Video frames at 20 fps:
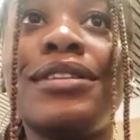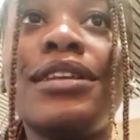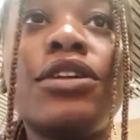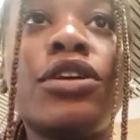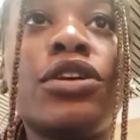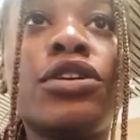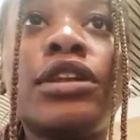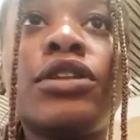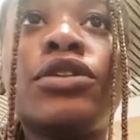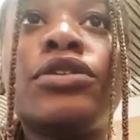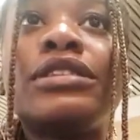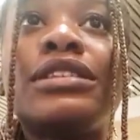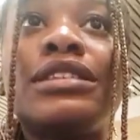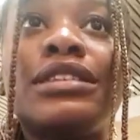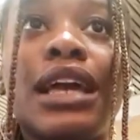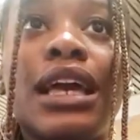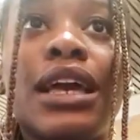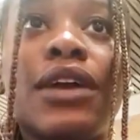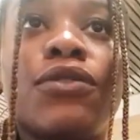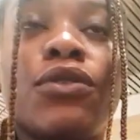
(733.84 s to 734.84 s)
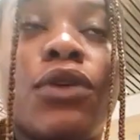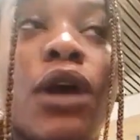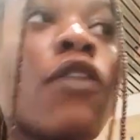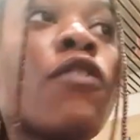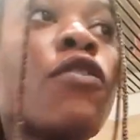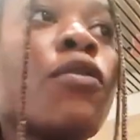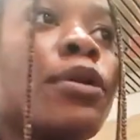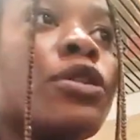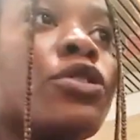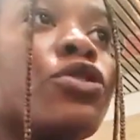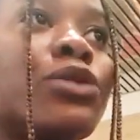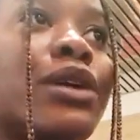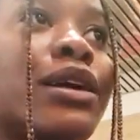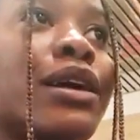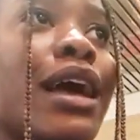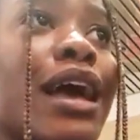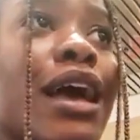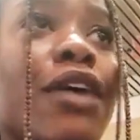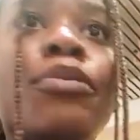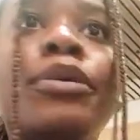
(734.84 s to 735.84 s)
they're not safe. Everybody,
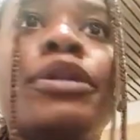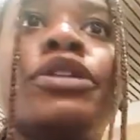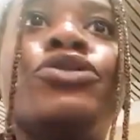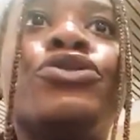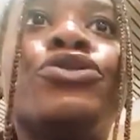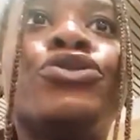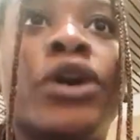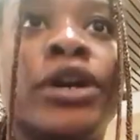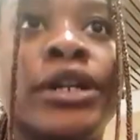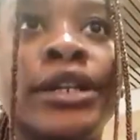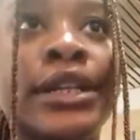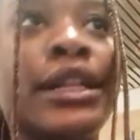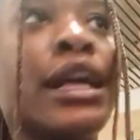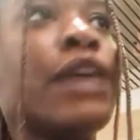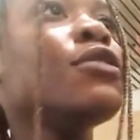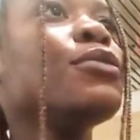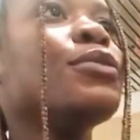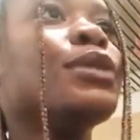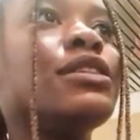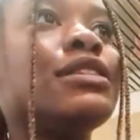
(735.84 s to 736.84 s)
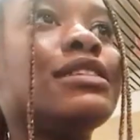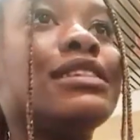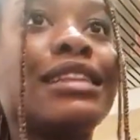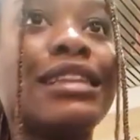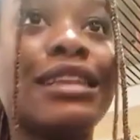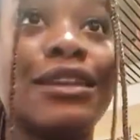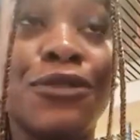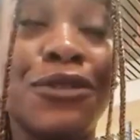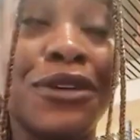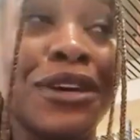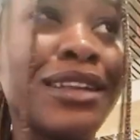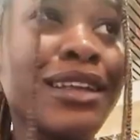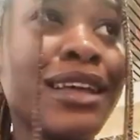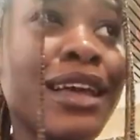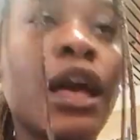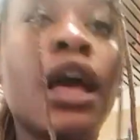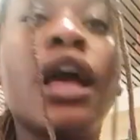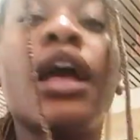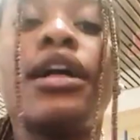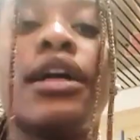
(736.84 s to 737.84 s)
everybody's running. Everybody's leaving.
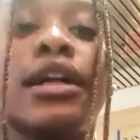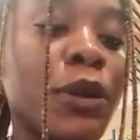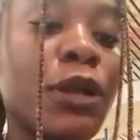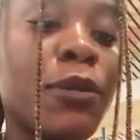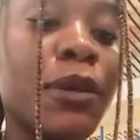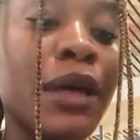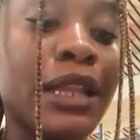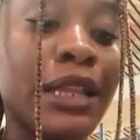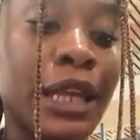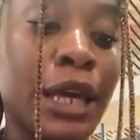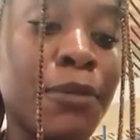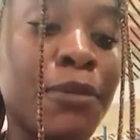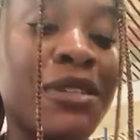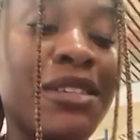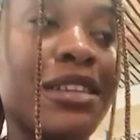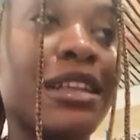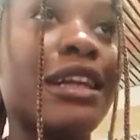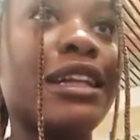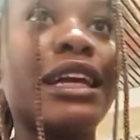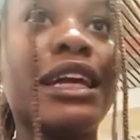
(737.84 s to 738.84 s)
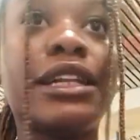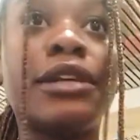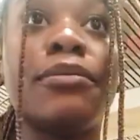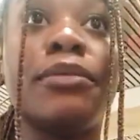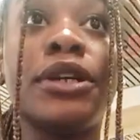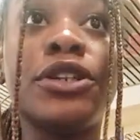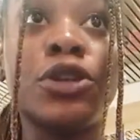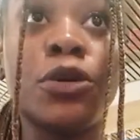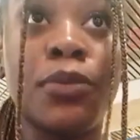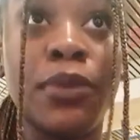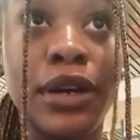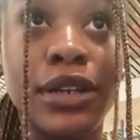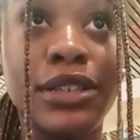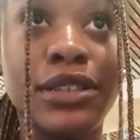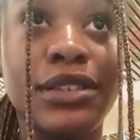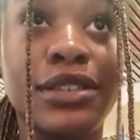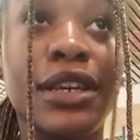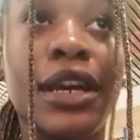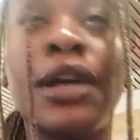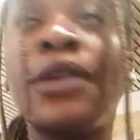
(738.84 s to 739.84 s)
PDP and APC, that like the major parties
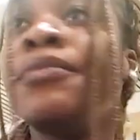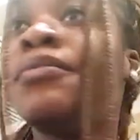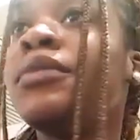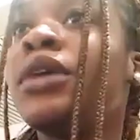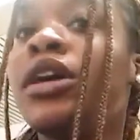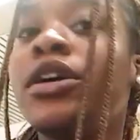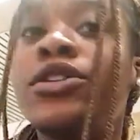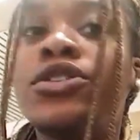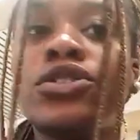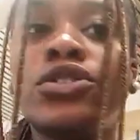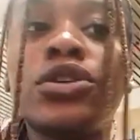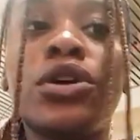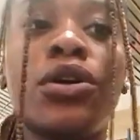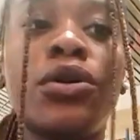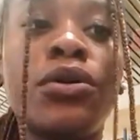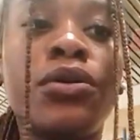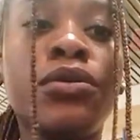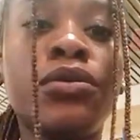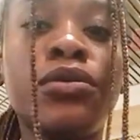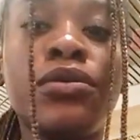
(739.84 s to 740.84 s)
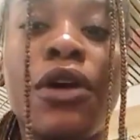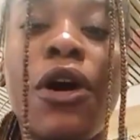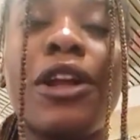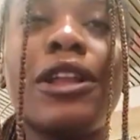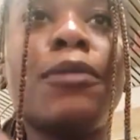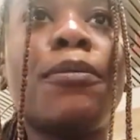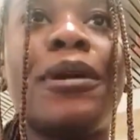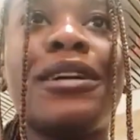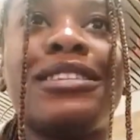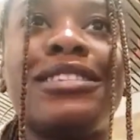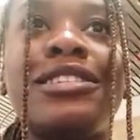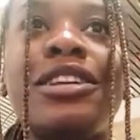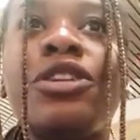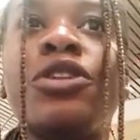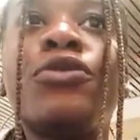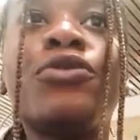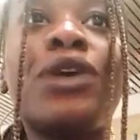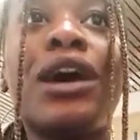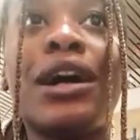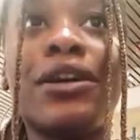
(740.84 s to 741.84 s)
here. Yeah? So other parties, they
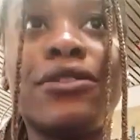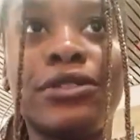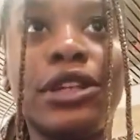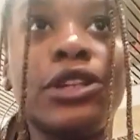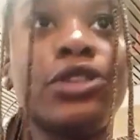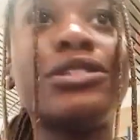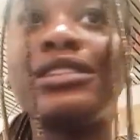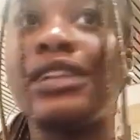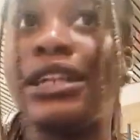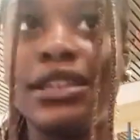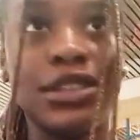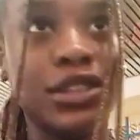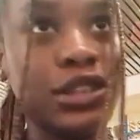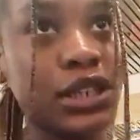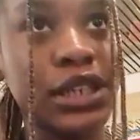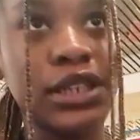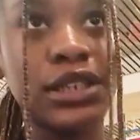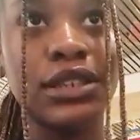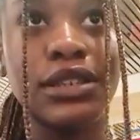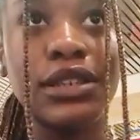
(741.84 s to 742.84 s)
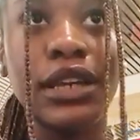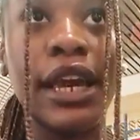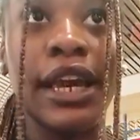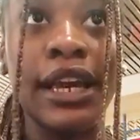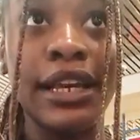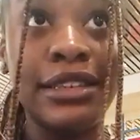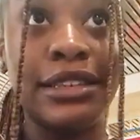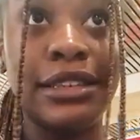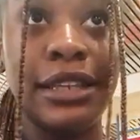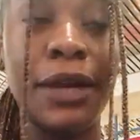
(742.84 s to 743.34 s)
don't have, they don't stand a chance yeah, against